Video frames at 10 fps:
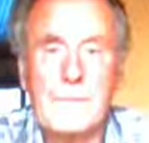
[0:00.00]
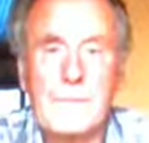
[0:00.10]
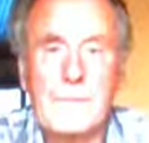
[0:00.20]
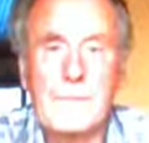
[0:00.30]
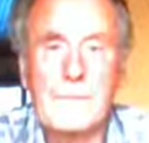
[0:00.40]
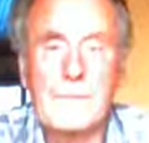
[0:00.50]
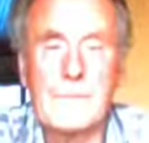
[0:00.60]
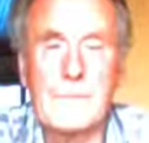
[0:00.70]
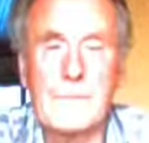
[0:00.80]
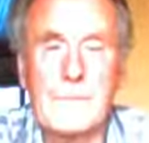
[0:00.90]
and done it and
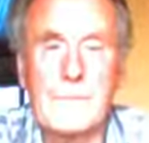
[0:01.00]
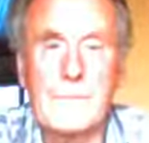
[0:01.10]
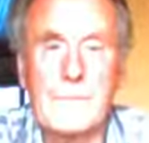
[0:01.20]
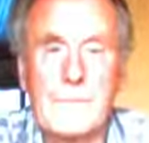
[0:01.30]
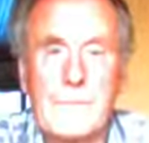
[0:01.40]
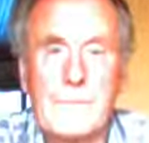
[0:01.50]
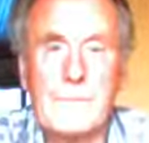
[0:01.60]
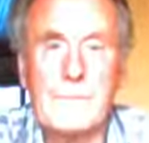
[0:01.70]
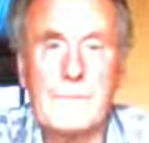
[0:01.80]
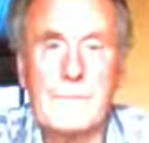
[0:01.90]
enjoyed it. David
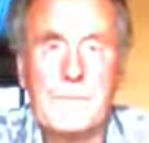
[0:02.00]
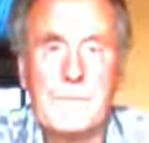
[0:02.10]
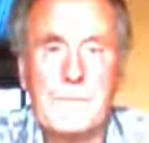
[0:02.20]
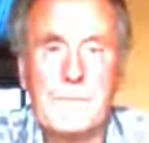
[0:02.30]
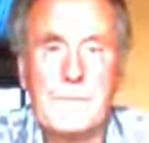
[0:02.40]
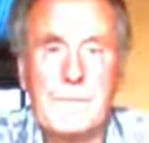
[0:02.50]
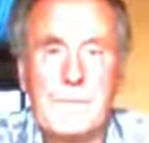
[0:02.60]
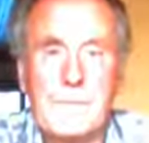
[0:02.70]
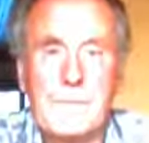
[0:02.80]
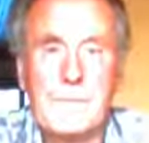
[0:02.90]
McClurg as well did it one
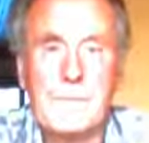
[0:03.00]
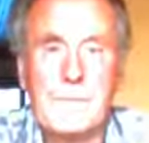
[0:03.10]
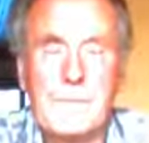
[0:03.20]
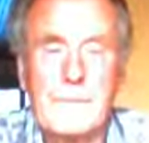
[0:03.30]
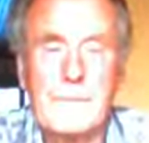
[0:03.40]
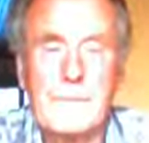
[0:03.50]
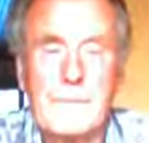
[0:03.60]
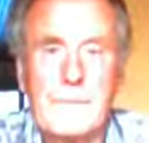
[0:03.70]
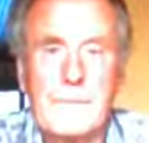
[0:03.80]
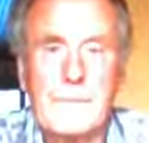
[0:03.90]
year in his Westfield.
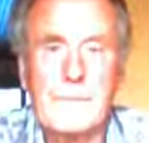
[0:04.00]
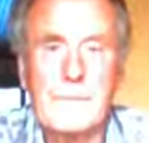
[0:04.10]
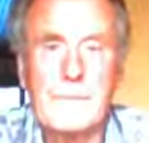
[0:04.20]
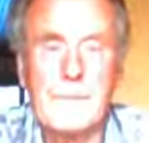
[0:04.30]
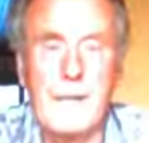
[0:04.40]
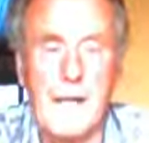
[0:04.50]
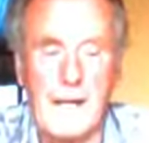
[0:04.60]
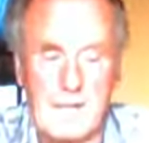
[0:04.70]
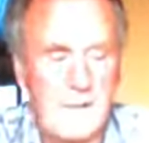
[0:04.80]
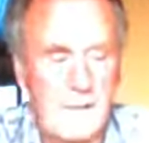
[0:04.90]
They're just folk that I
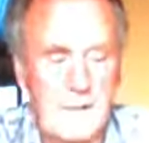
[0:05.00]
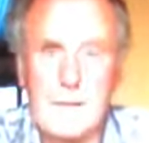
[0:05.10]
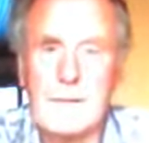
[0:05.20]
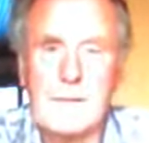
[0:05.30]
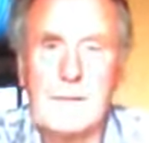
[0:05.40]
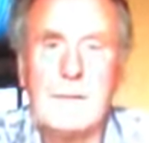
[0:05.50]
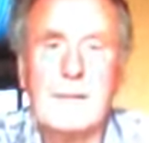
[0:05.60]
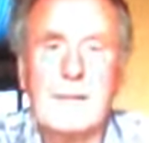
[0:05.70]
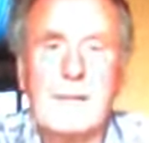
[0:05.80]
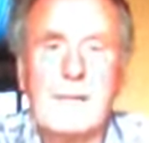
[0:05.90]
can think of straight off.